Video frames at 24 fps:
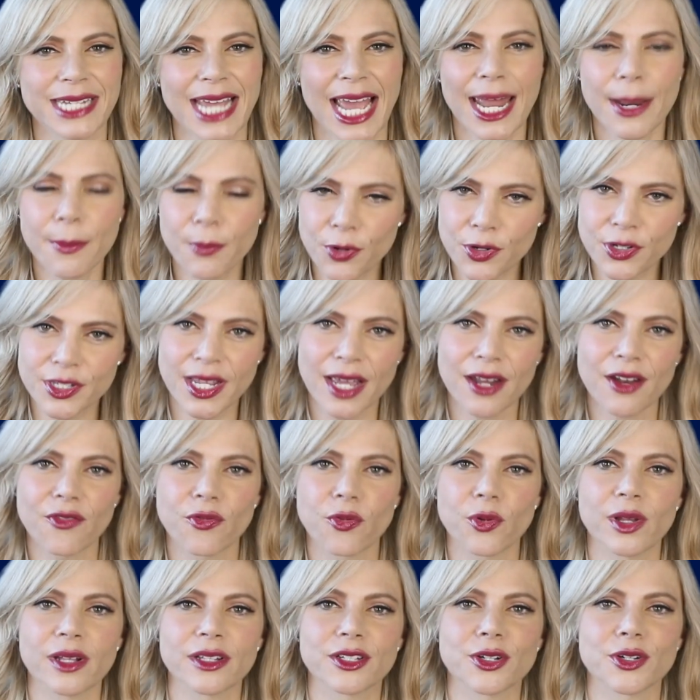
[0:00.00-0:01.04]
10% of
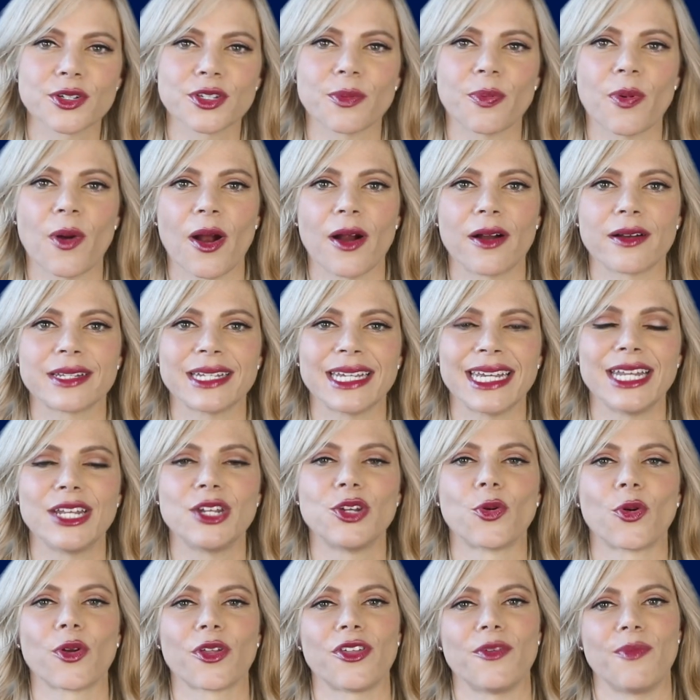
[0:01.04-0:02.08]
realtors apart
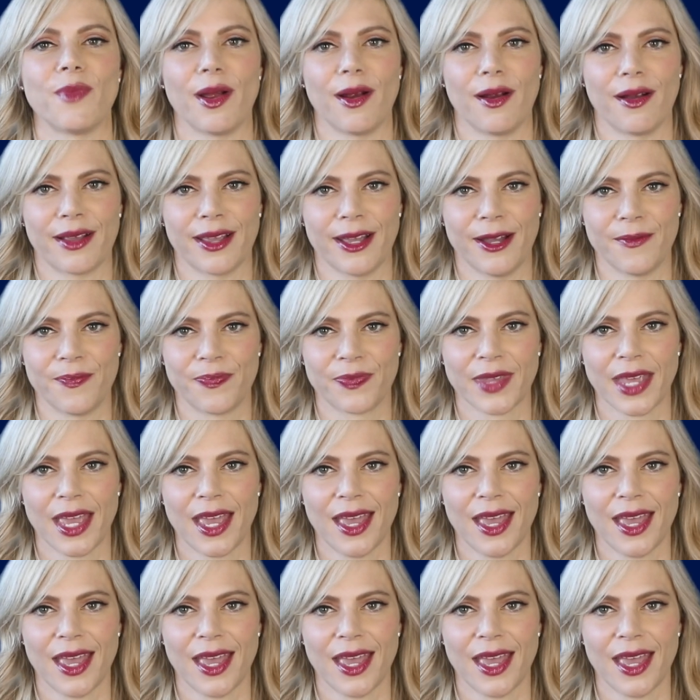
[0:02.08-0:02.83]
in North America.